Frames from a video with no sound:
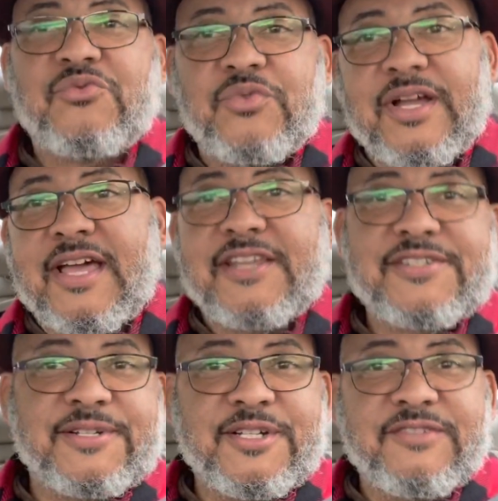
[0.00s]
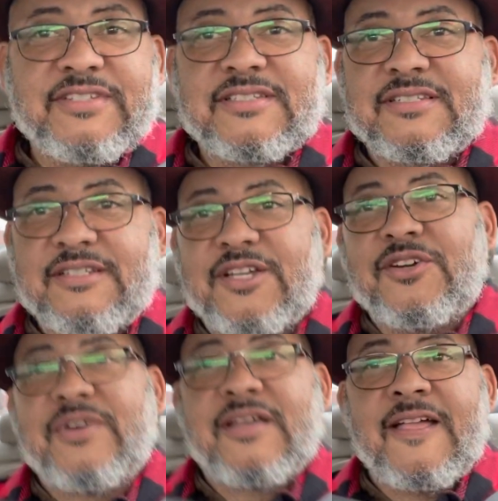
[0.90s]
what kind of service,
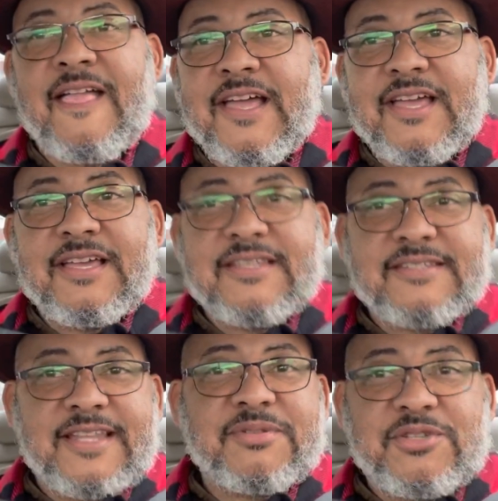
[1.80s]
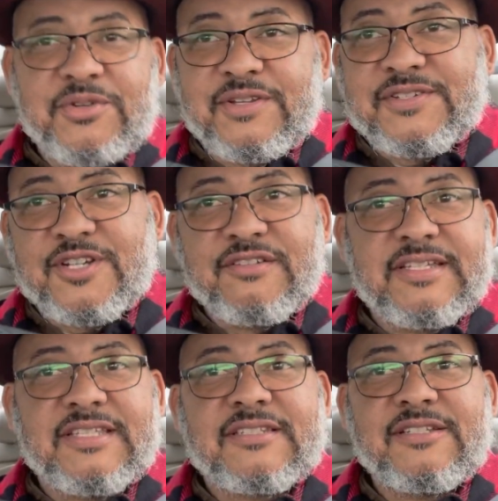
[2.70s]
a substituted
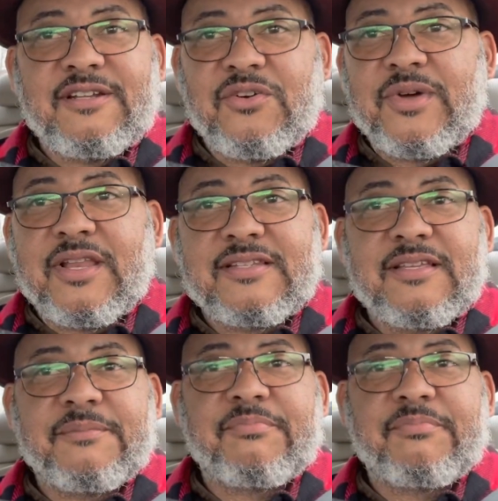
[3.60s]
service, what is a